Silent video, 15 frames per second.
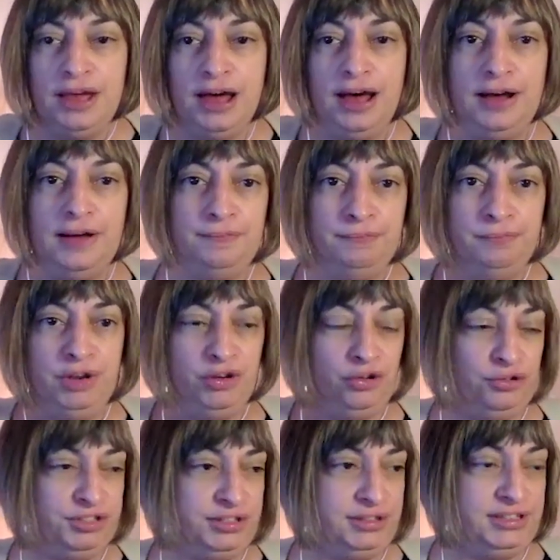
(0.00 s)

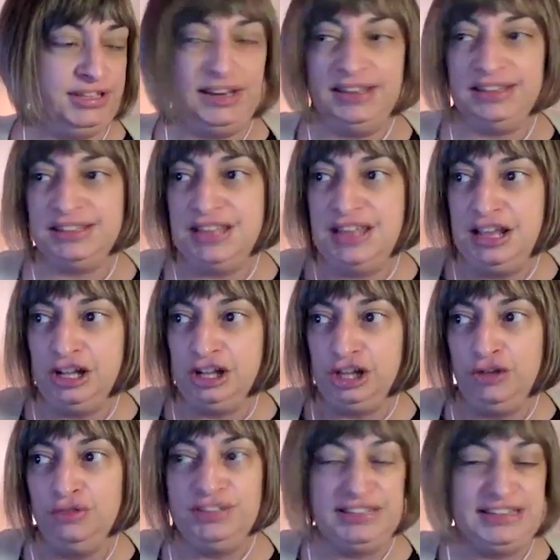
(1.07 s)
Middle Tennessee
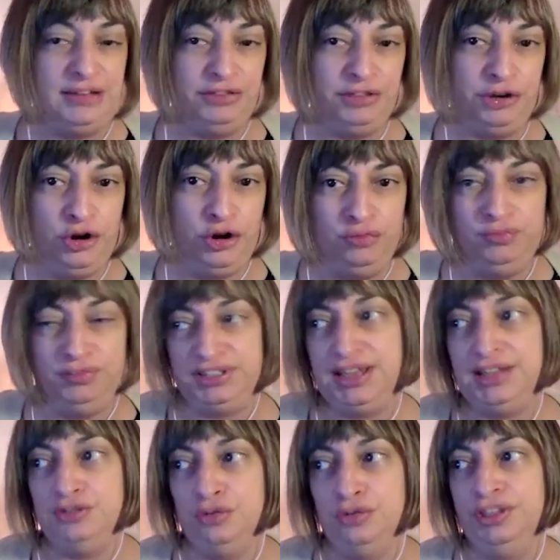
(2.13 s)
closes out their home
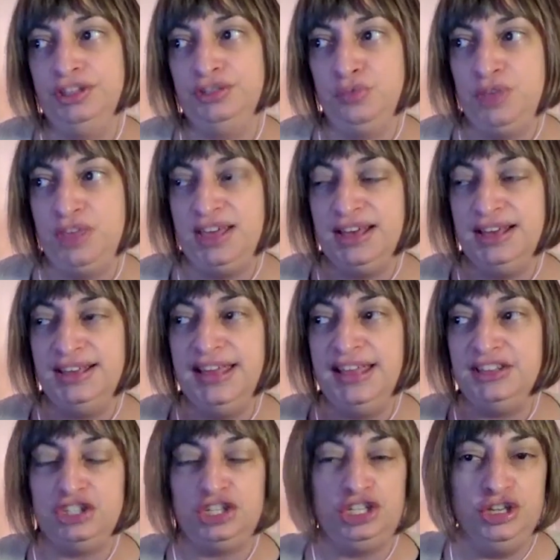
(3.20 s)
schedule this week
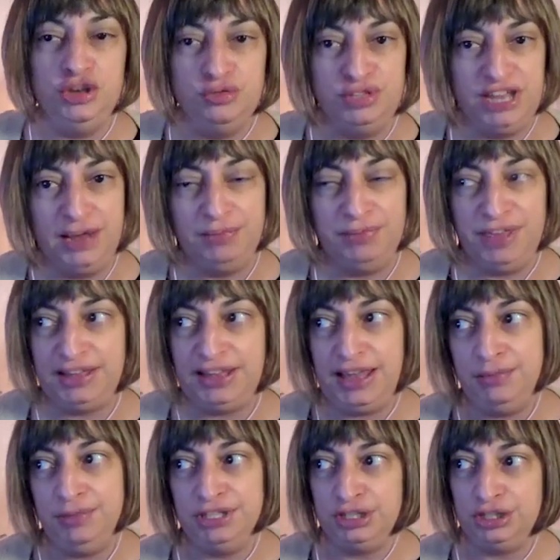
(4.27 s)
against UTEP. That
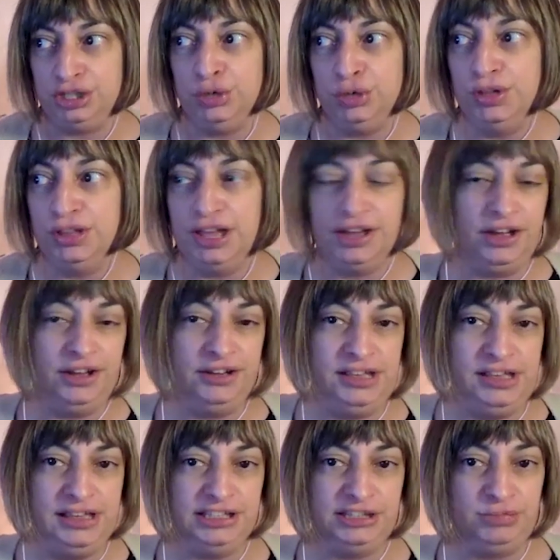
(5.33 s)
game is at 2:00 on
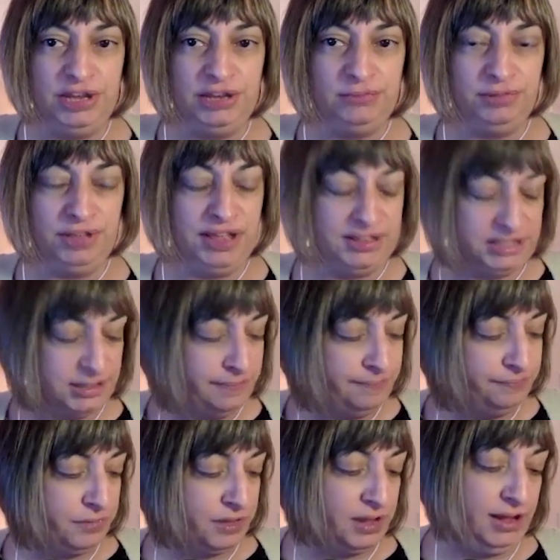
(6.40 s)
ESPN Plus.
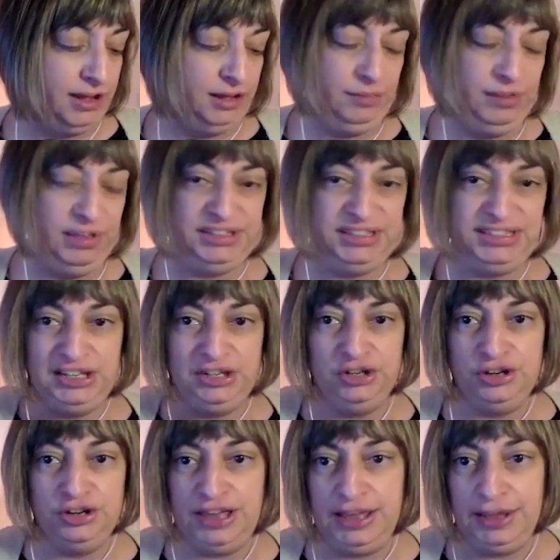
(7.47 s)
It's senior
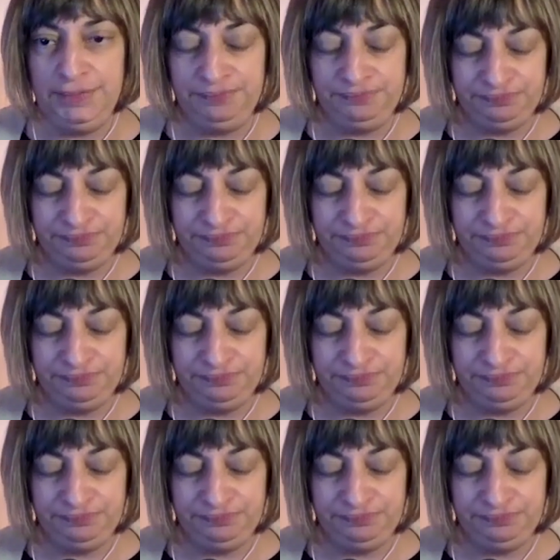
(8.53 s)
day.